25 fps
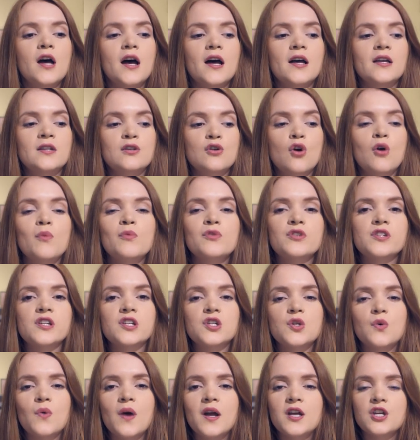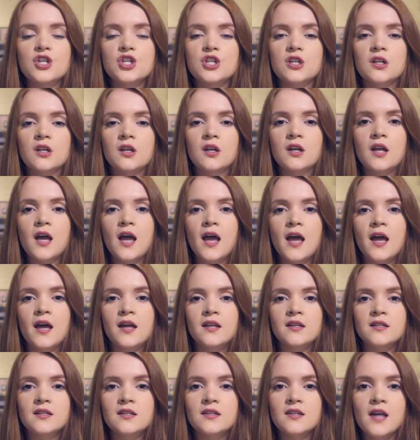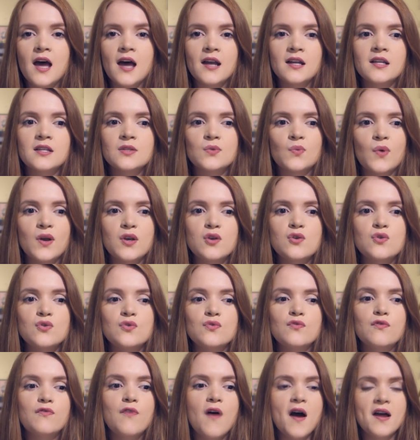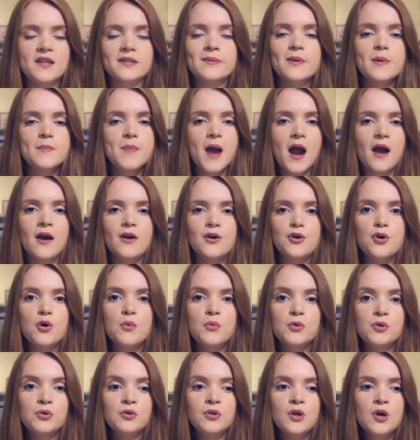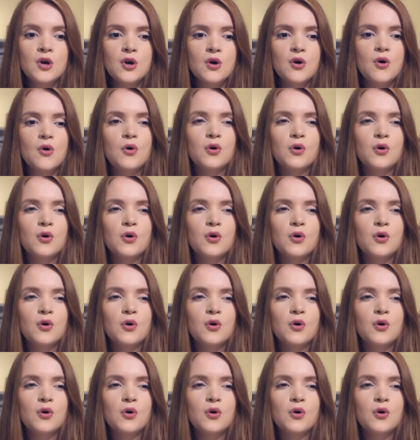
a normal situation, and that is when you find something paranormal,